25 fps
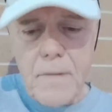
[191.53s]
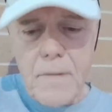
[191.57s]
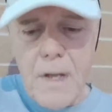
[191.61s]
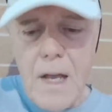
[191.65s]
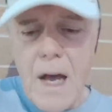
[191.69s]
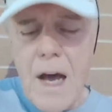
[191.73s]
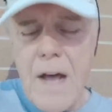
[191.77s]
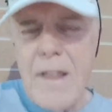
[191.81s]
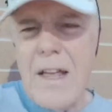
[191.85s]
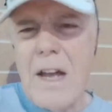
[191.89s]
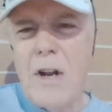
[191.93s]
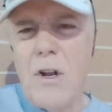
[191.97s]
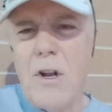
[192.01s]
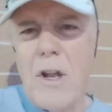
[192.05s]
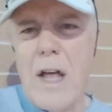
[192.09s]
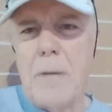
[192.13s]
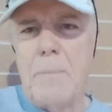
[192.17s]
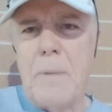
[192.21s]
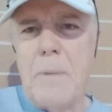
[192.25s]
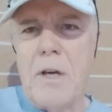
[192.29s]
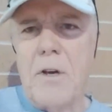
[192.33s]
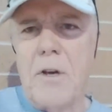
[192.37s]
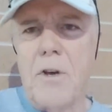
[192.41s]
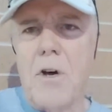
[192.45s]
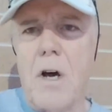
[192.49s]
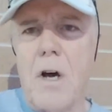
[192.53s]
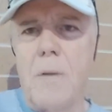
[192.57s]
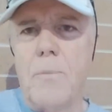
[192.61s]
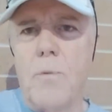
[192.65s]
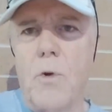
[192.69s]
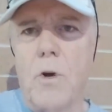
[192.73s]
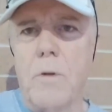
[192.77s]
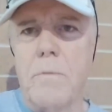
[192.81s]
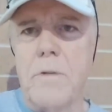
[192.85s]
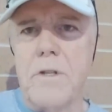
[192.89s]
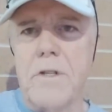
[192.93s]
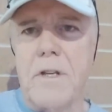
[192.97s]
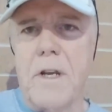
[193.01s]
they don't like being called
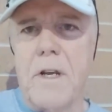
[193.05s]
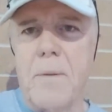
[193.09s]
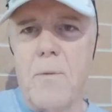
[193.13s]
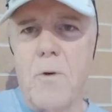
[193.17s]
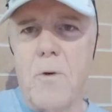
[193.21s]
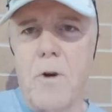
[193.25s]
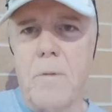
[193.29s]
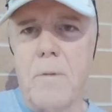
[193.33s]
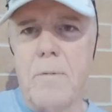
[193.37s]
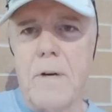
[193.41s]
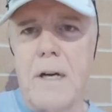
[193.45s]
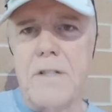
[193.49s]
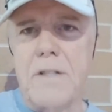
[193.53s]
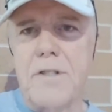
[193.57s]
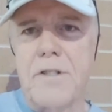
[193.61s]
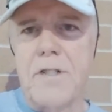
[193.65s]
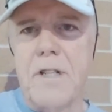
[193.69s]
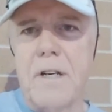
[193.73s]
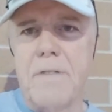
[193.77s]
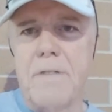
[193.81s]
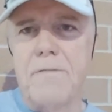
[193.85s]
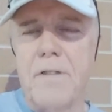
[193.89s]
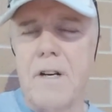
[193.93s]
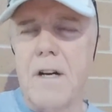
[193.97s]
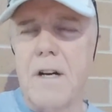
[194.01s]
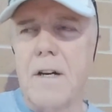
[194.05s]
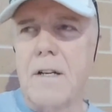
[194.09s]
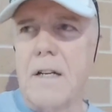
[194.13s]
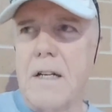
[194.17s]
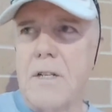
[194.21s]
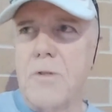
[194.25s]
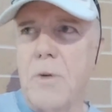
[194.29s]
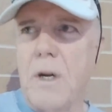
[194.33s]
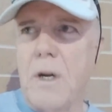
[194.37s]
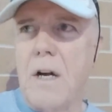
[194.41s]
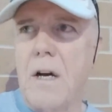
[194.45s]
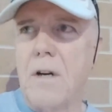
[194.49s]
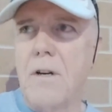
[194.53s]
Mormons anymore, but that's tough luck.
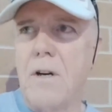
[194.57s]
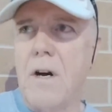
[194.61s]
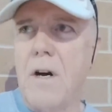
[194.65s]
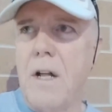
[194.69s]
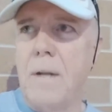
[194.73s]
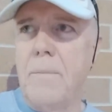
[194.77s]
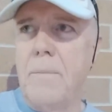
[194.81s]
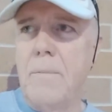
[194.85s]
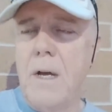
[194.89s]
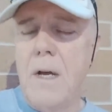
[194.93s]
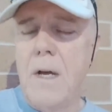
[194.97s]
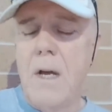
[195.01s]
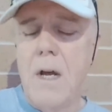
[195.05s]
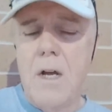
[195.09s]
That's what I'll call them.